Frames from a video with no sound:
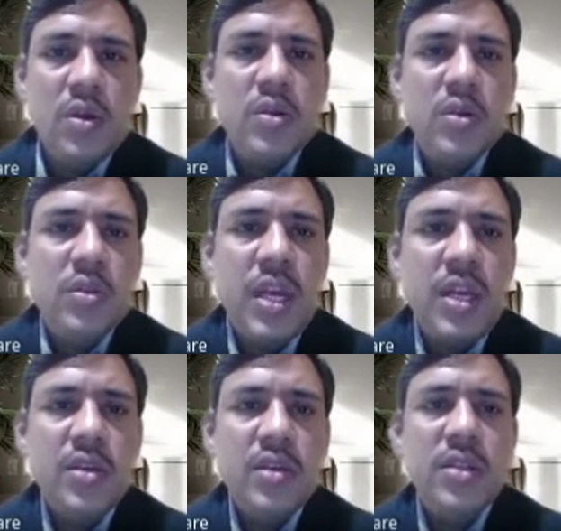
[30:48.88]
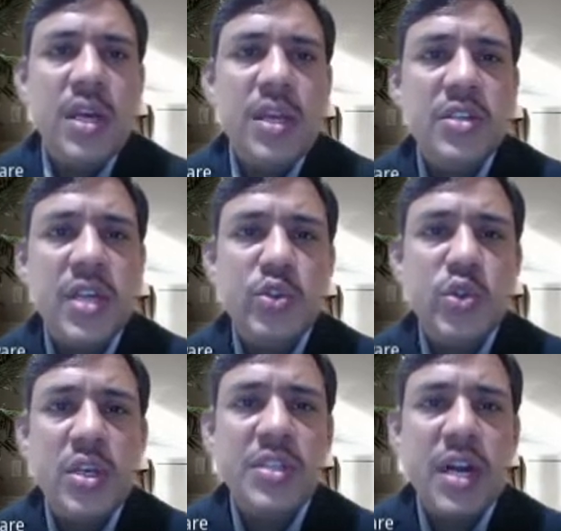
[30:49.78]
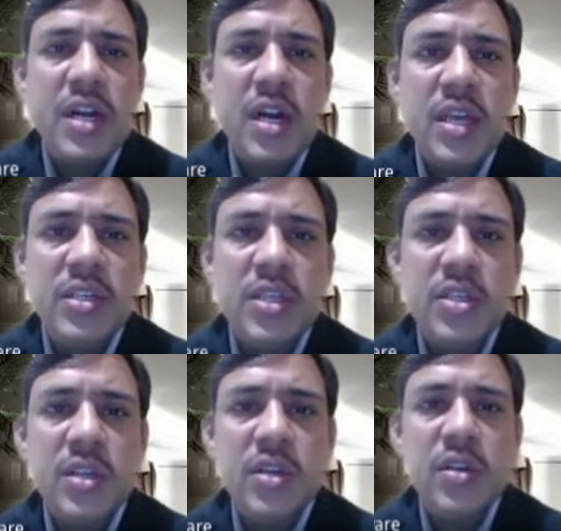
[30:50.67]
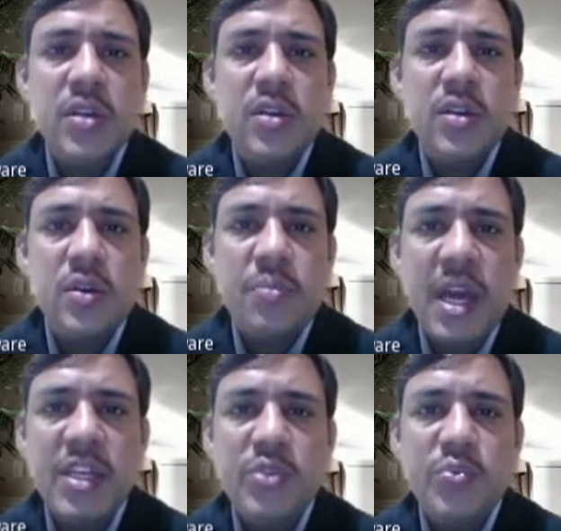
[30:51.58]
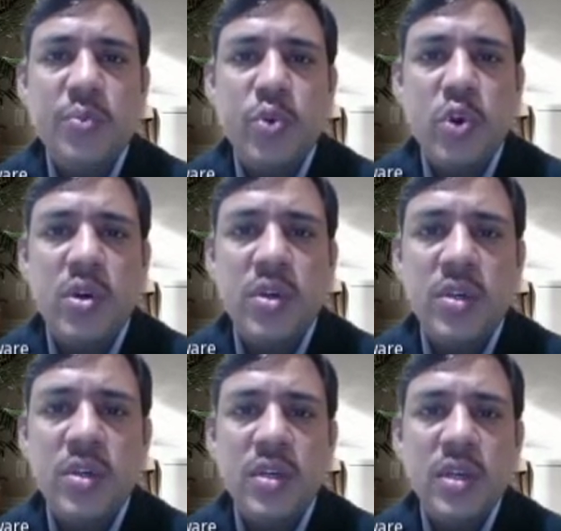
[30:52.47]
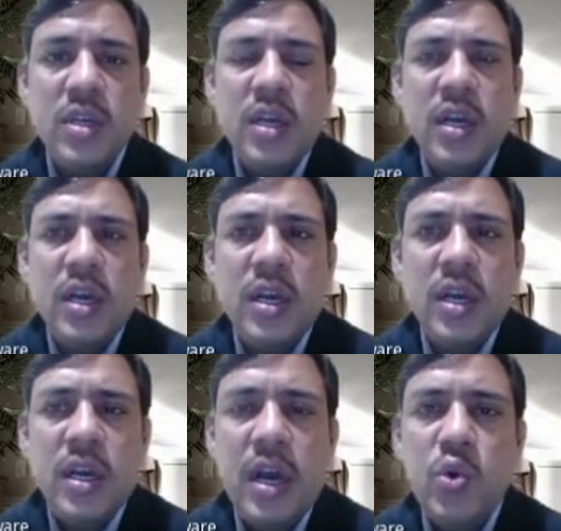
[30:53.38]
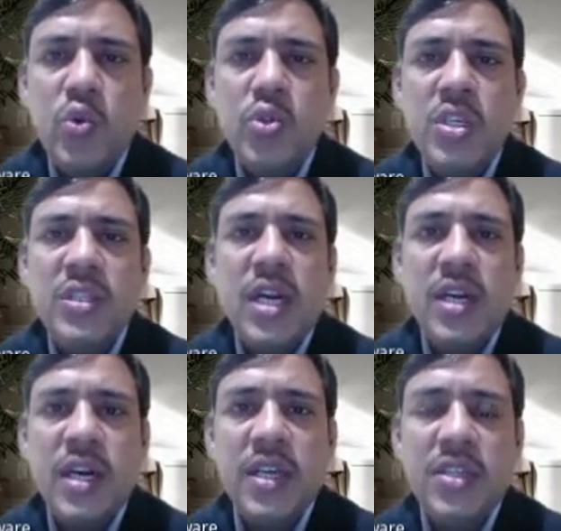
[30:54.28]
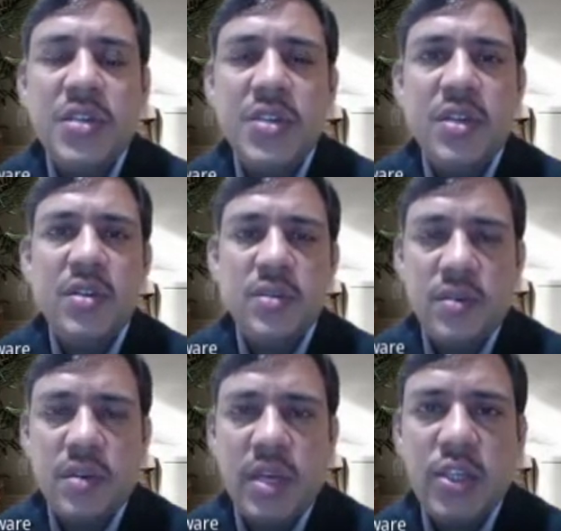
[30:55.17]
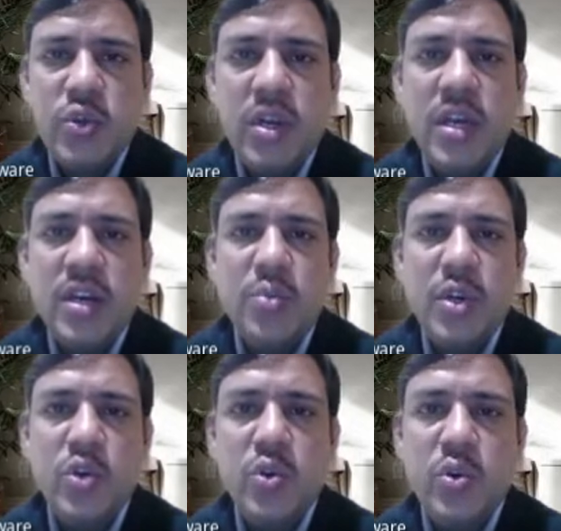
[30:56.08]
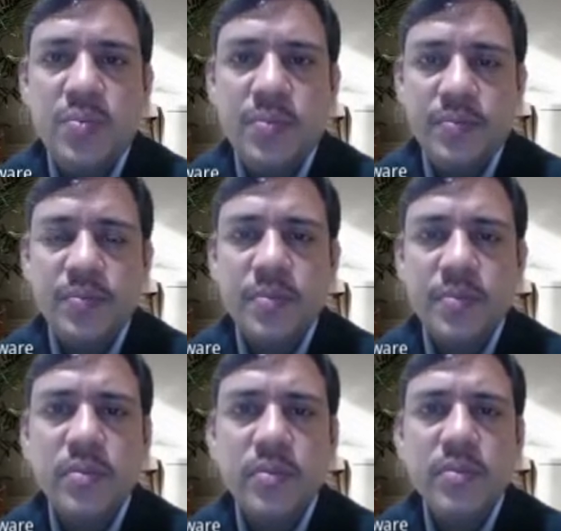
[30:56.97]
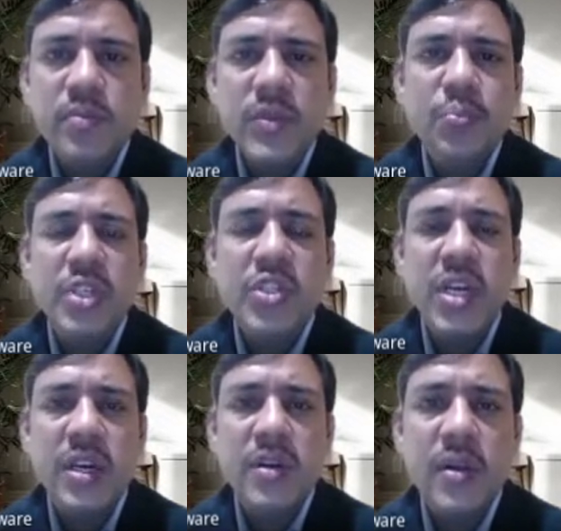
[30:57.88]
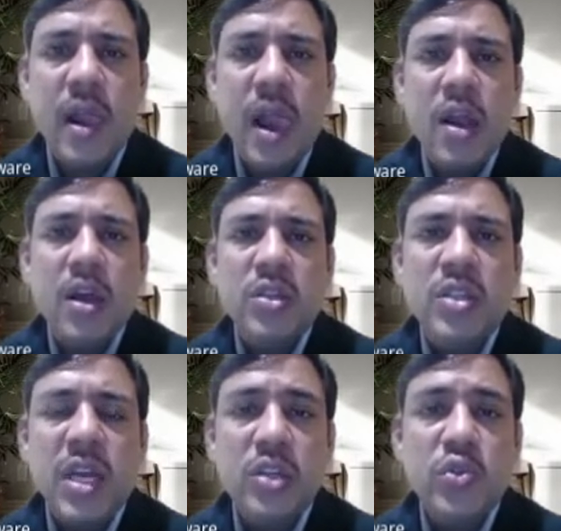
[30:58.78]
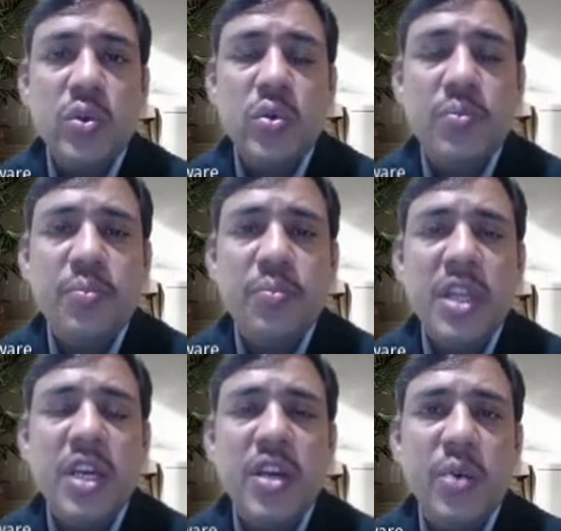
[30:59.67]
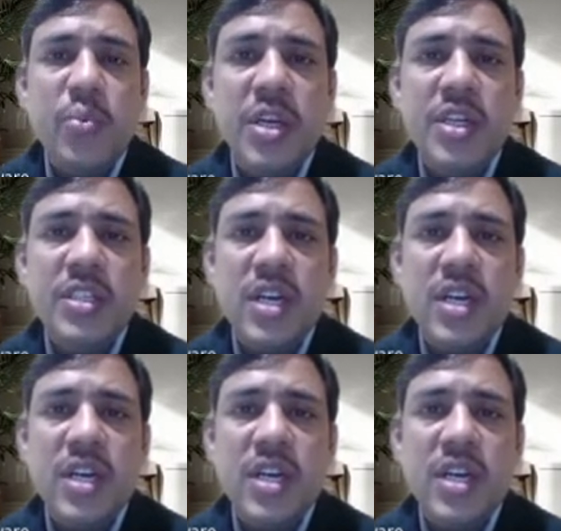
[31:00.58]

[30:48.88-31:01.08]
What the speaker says: Then there is actually standardization management board. How this standardization actually come into picture? There are so many committees are